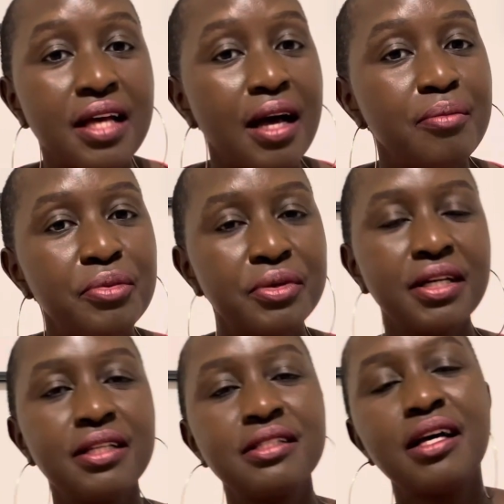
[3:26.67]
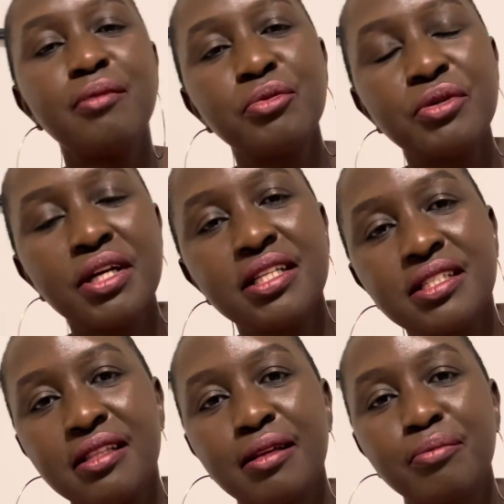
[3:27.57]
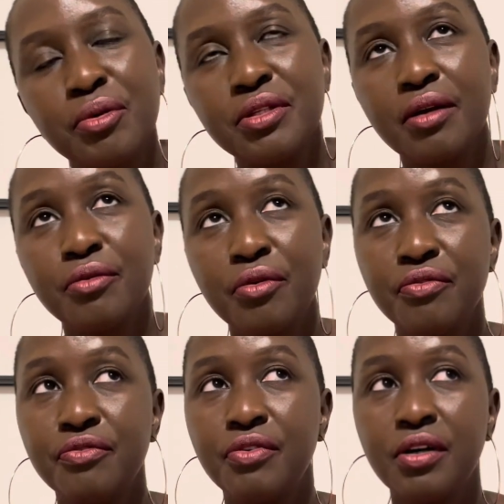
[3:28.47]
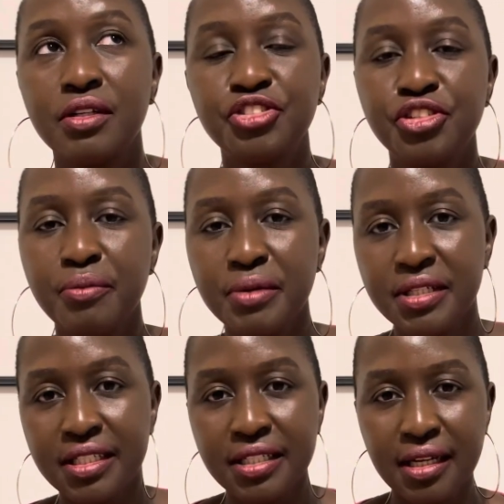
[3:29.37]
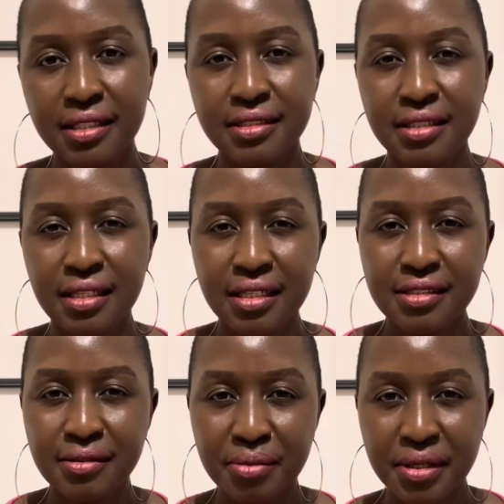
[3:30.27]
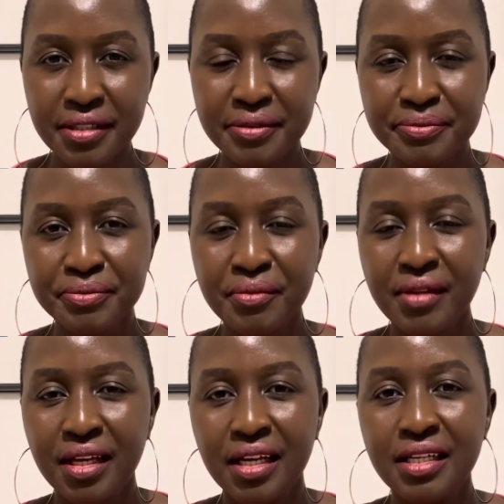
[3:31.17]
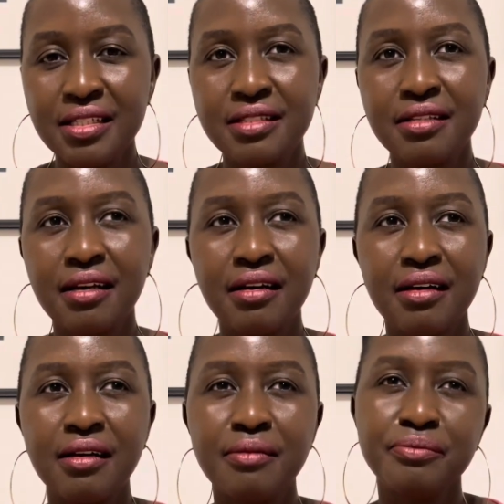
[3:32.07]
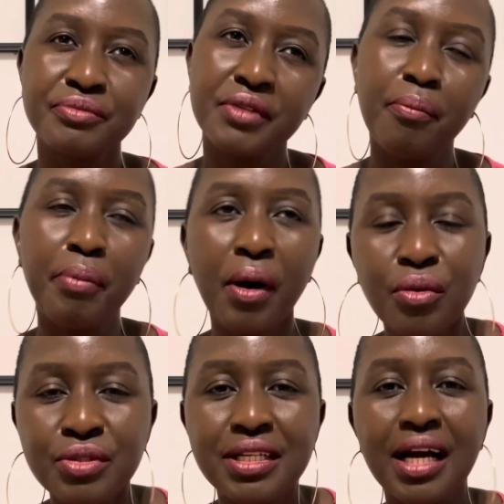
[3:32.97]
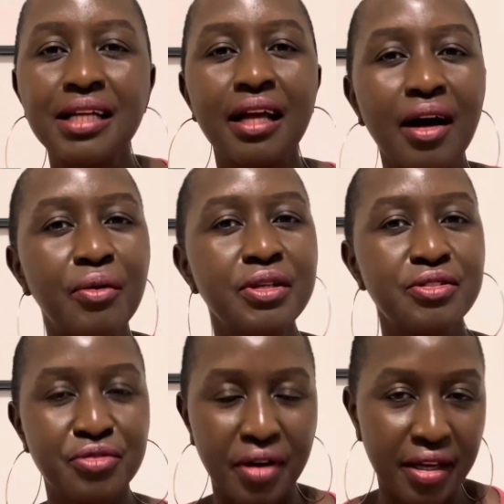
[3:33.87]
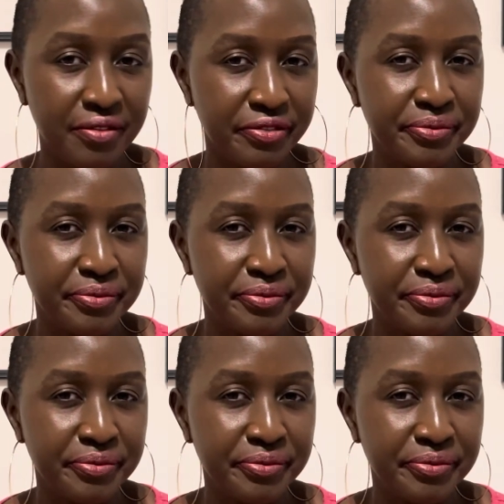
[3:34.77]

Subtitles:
Saarbrücken. Saarbrücken is at the border of Germany and Luxembourg. It's about an hour's drive